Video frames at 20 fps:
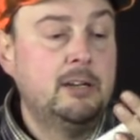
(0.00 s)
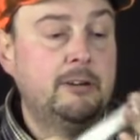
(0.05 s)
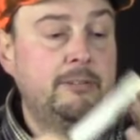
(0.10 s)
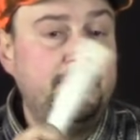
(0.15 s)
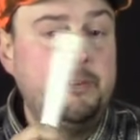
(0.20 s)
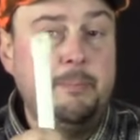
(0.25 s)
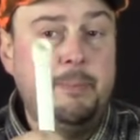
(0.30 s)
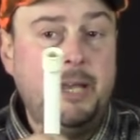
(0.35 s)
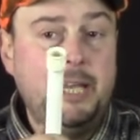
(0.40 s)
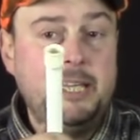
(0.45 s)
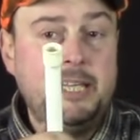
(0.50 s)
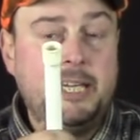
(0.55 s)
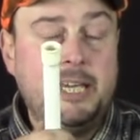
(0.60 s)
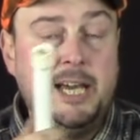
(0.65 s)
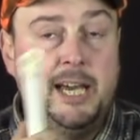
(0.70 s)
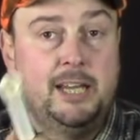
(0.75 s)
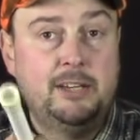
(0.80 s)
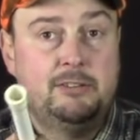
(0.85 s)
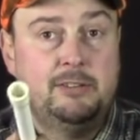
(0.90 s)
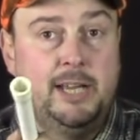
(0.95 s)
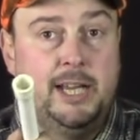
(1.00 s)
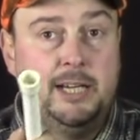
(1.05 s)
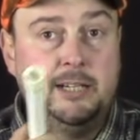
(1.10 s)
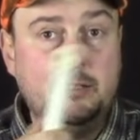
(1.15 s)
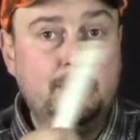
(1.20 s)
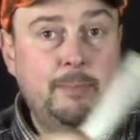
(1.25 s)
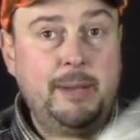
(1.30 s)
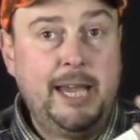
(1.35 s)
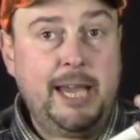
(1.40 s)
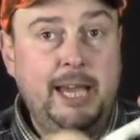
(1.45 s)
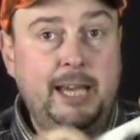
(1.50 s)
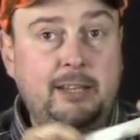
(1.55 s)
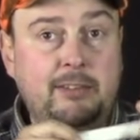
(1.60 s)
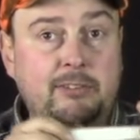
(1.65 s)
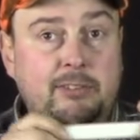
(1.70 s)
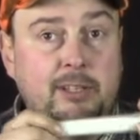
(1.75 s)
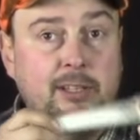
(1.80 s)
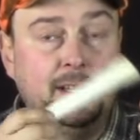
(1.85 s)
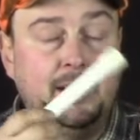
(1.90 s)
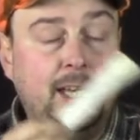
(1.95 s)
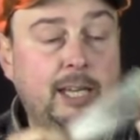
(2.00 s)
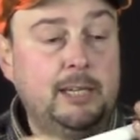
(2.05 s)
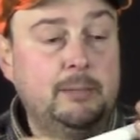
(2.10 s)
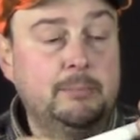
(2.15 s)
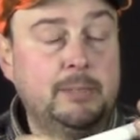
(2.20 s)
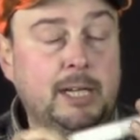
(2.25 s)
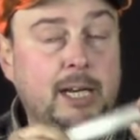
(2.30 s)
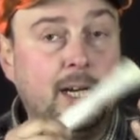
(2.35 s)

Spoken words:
Now, if you buy the contractor packs at like